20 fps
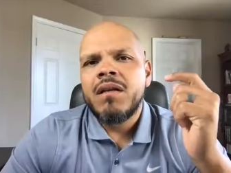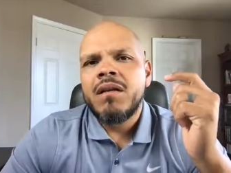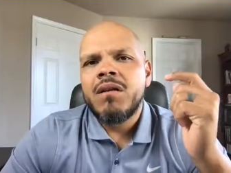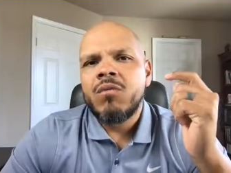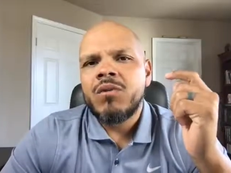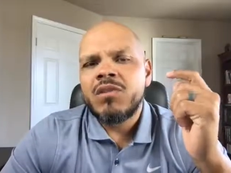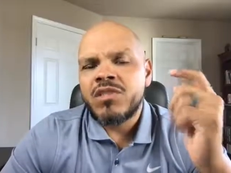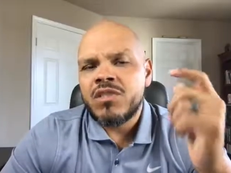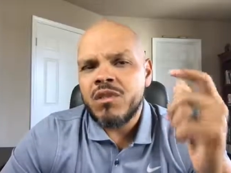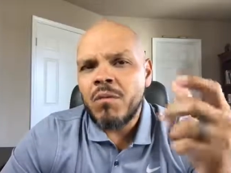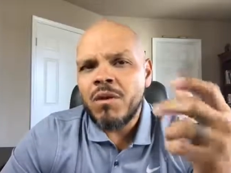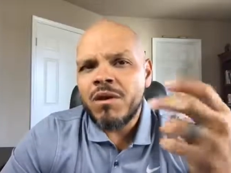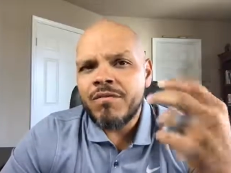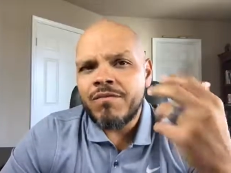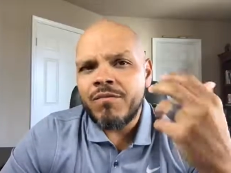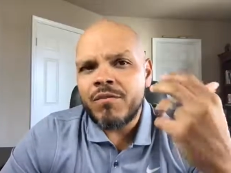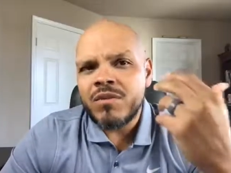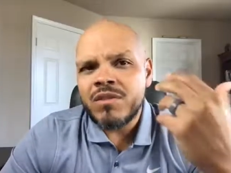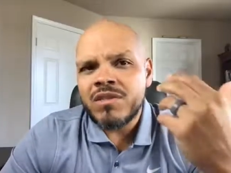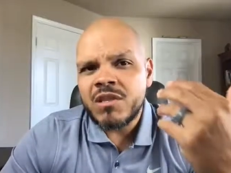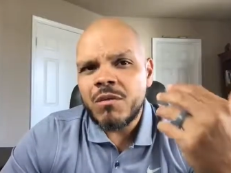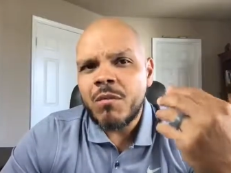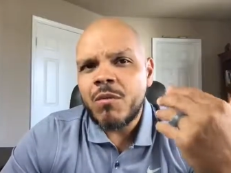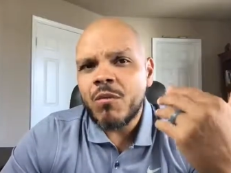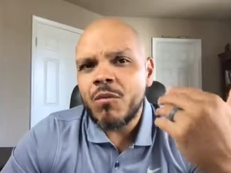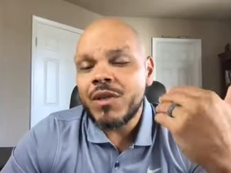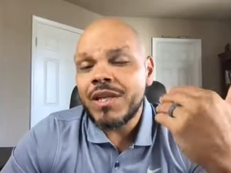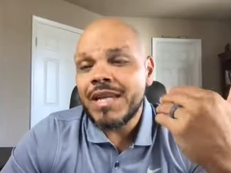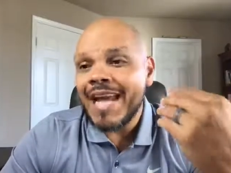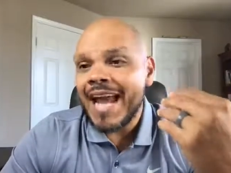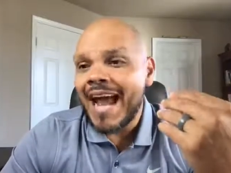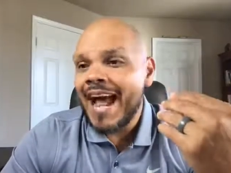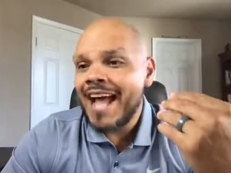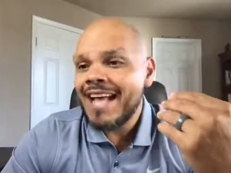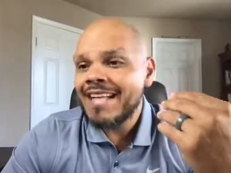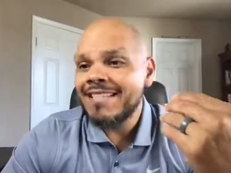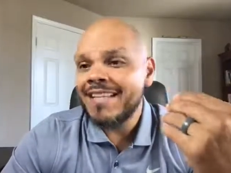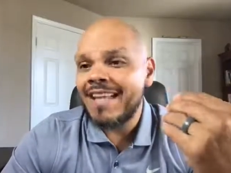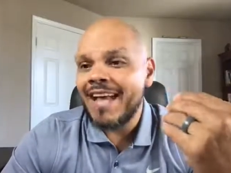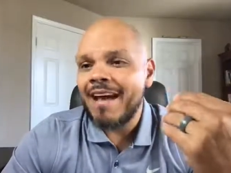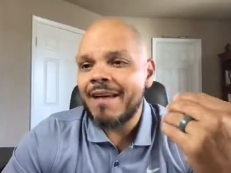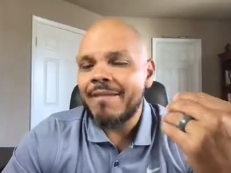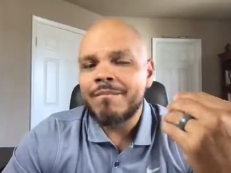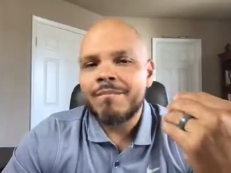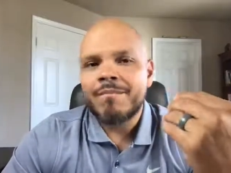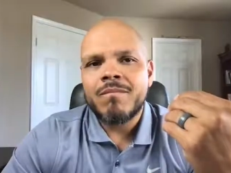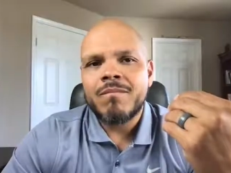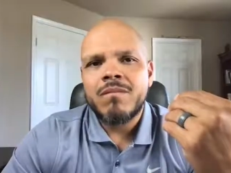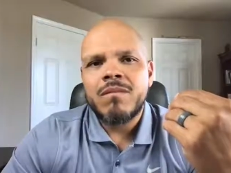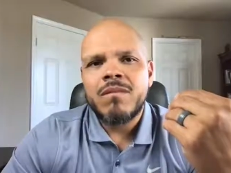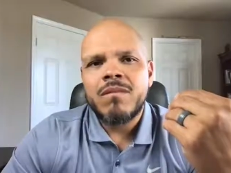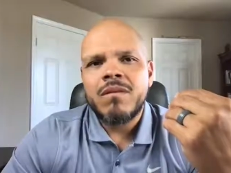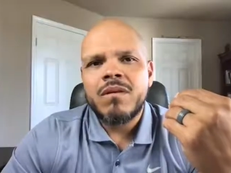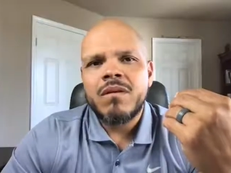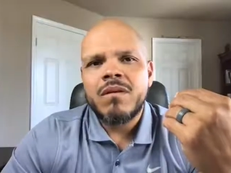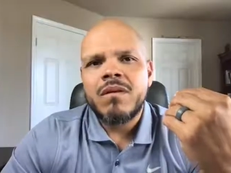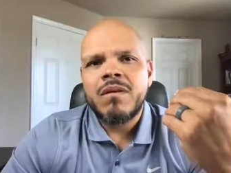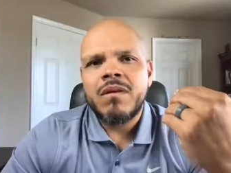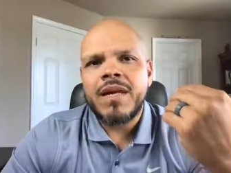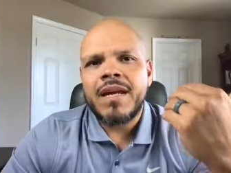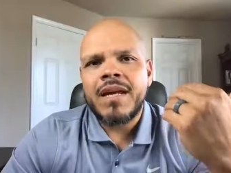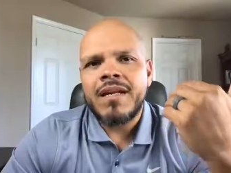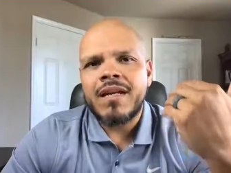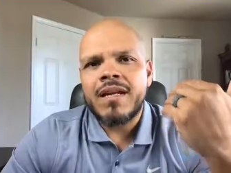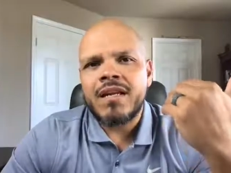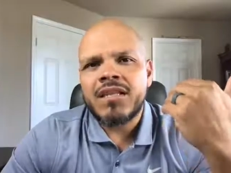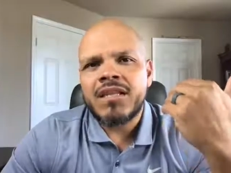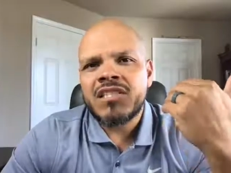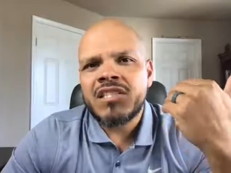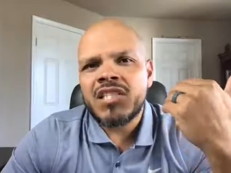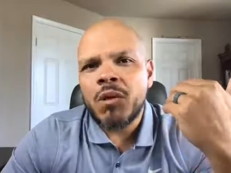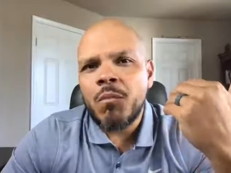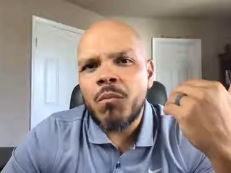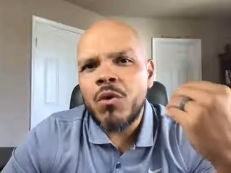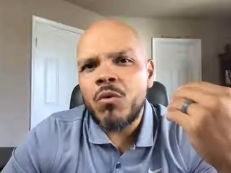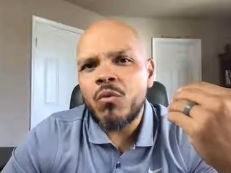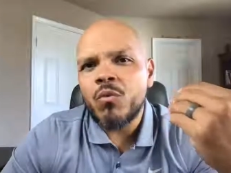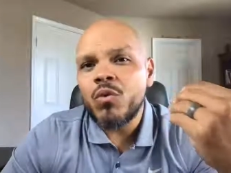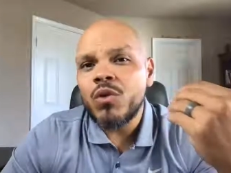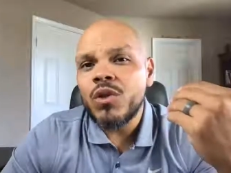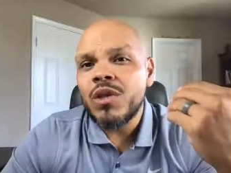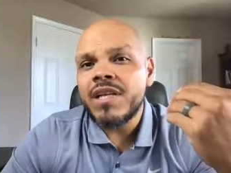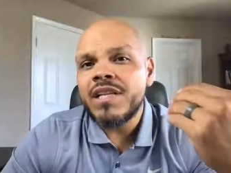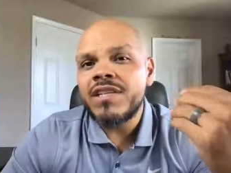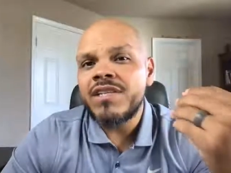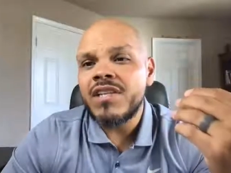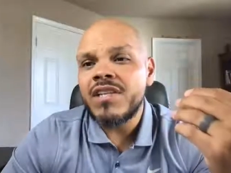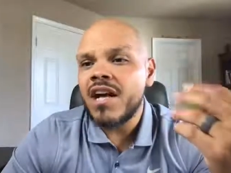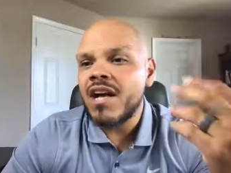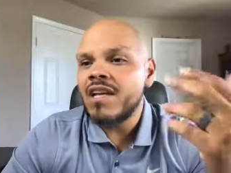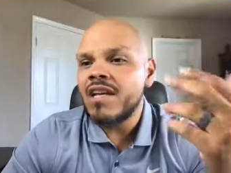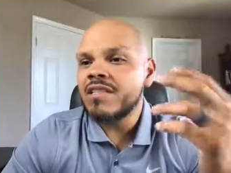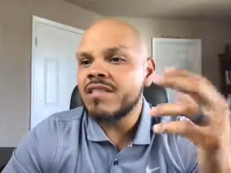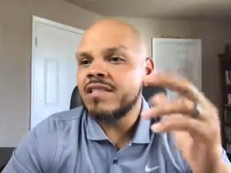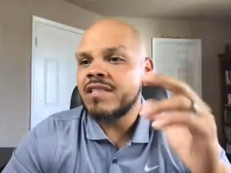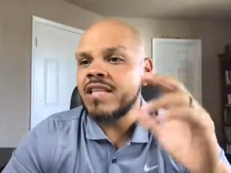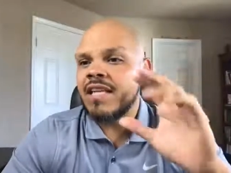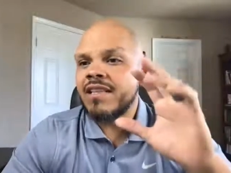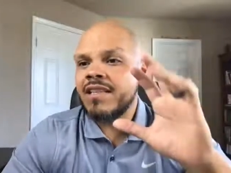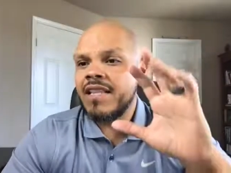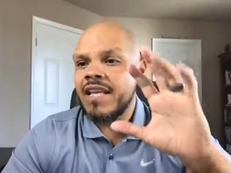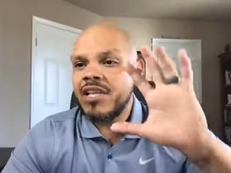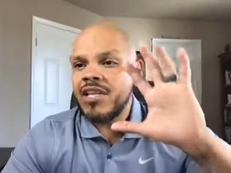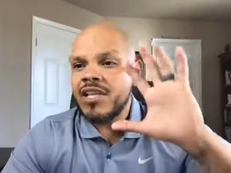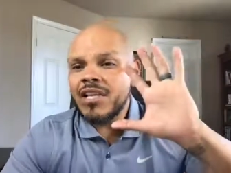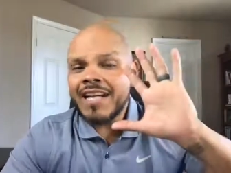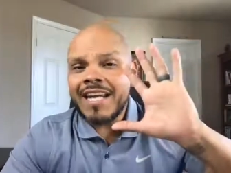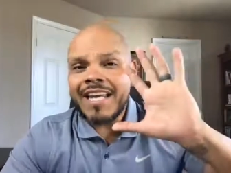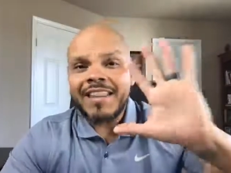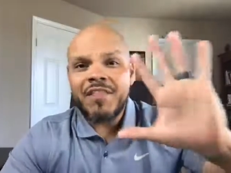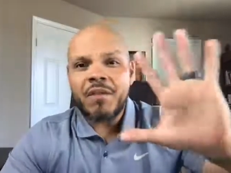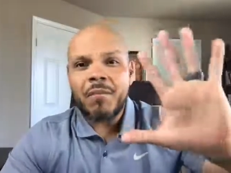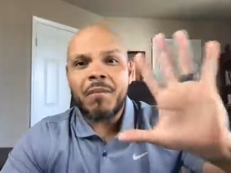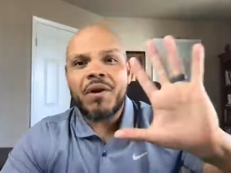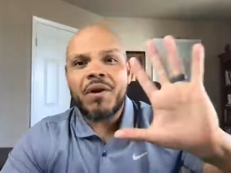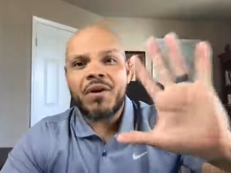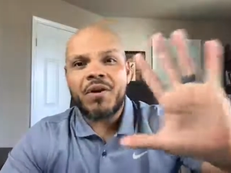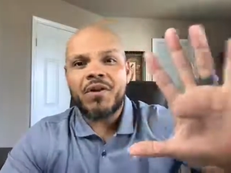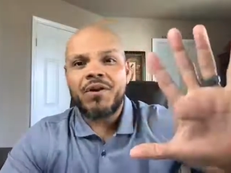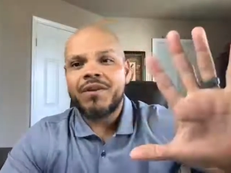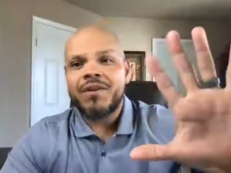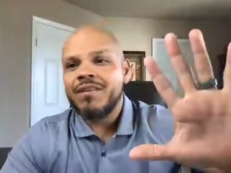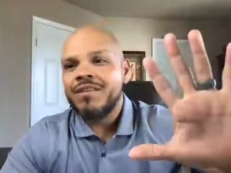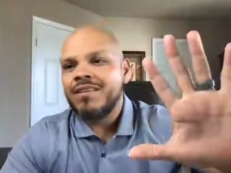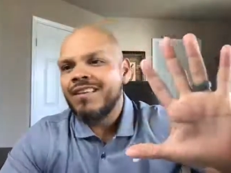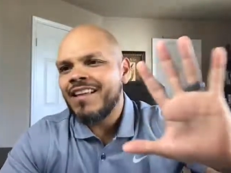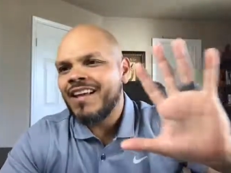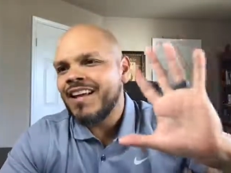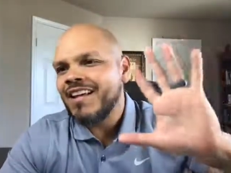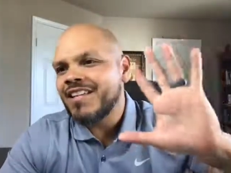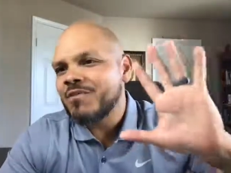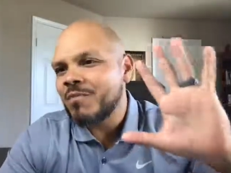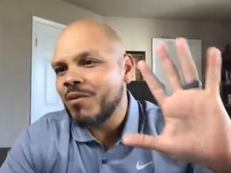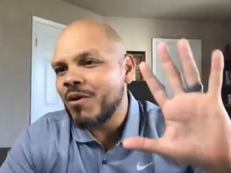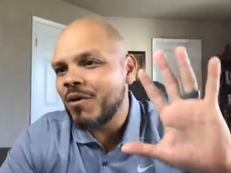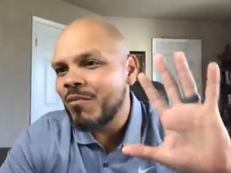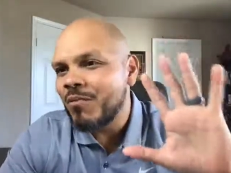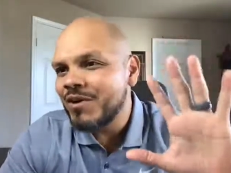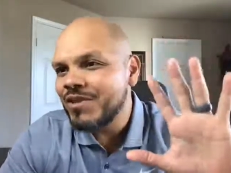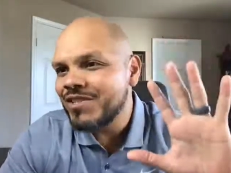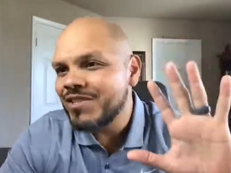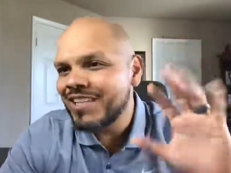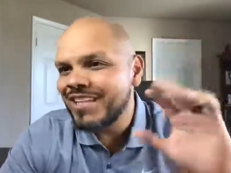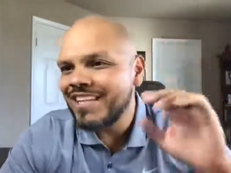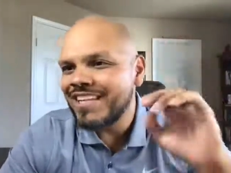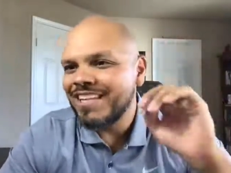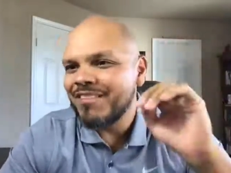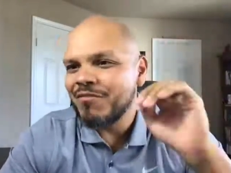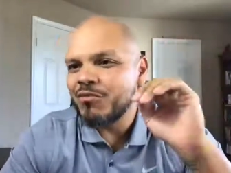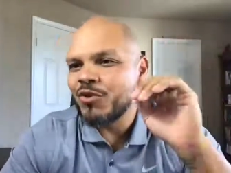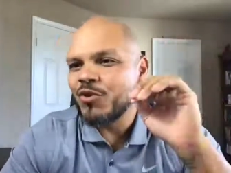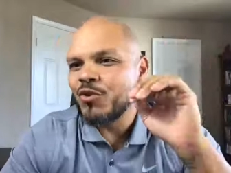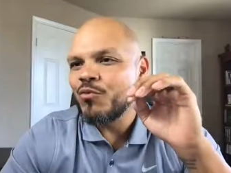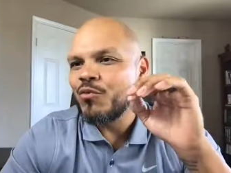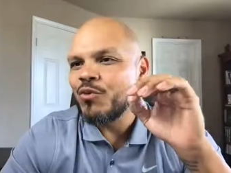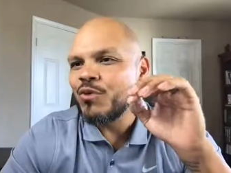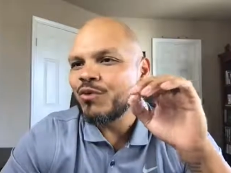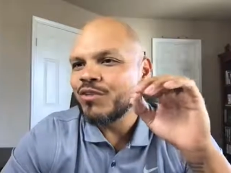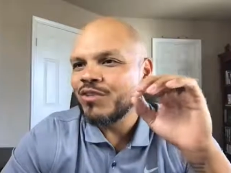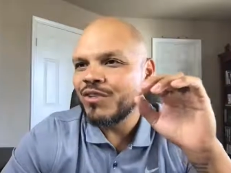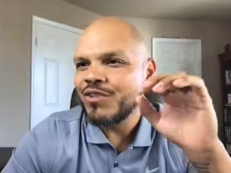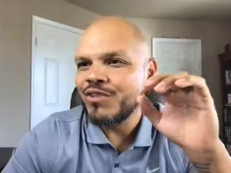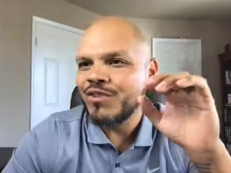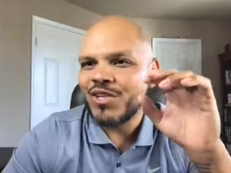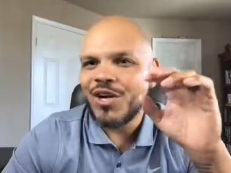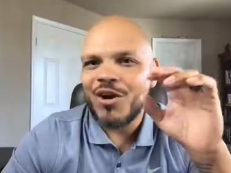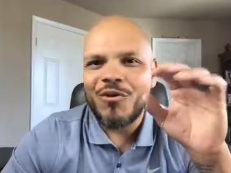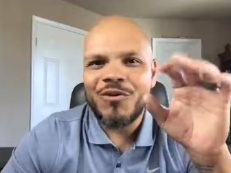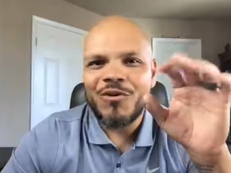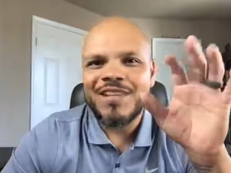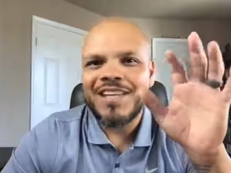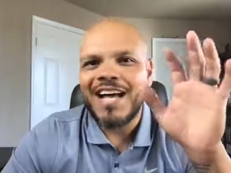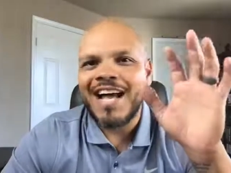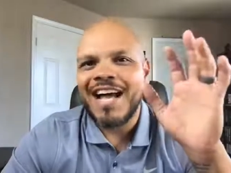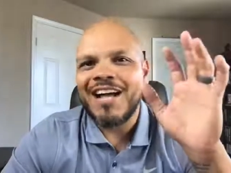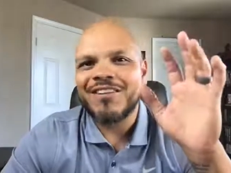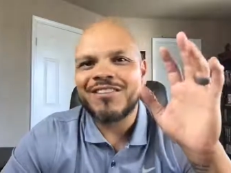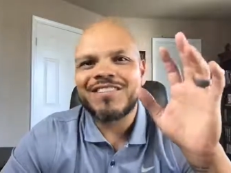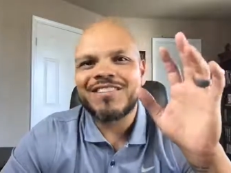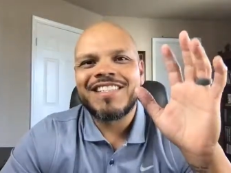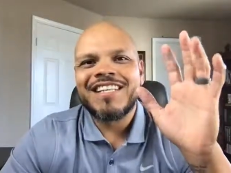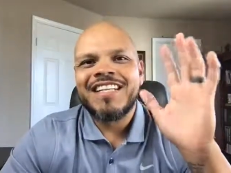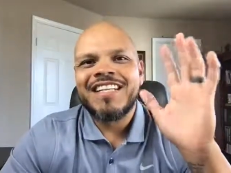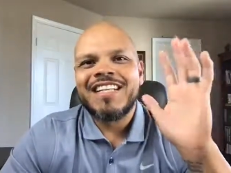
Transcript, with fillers: When someone when someone really has that, okay, someone really does. They they look in the mirror. Thanks, bro. Appreciate it. Your realtor Joe in the house.